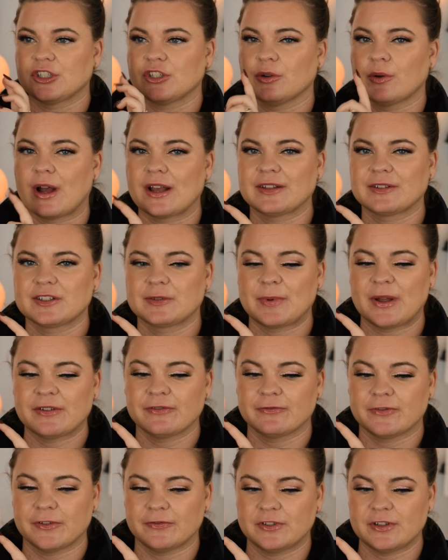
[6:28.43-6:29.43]
So I
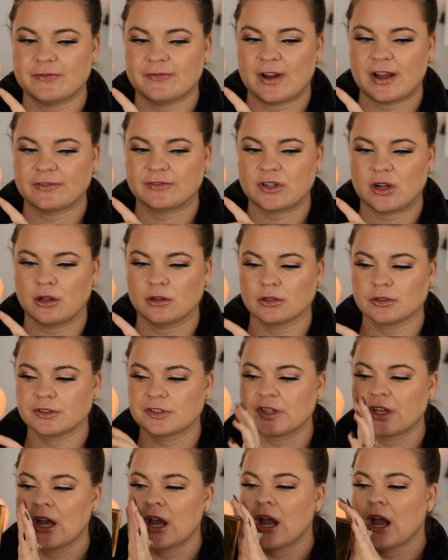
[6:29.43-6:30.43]
spent
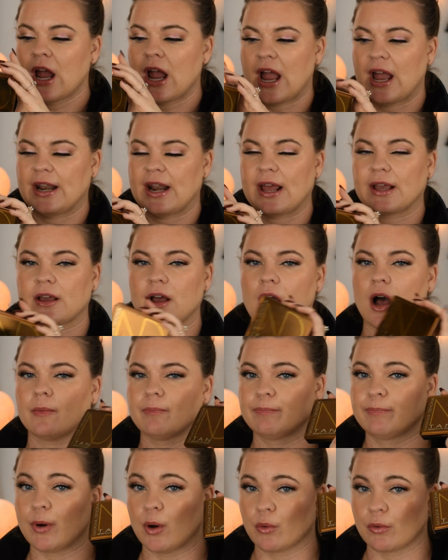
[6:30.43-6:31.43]
$55 and I
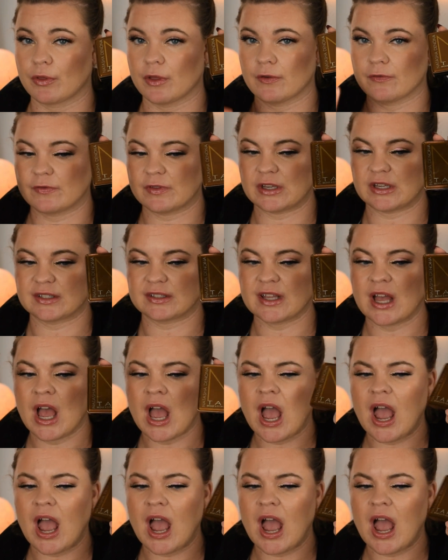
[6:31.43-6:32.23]
got both of these.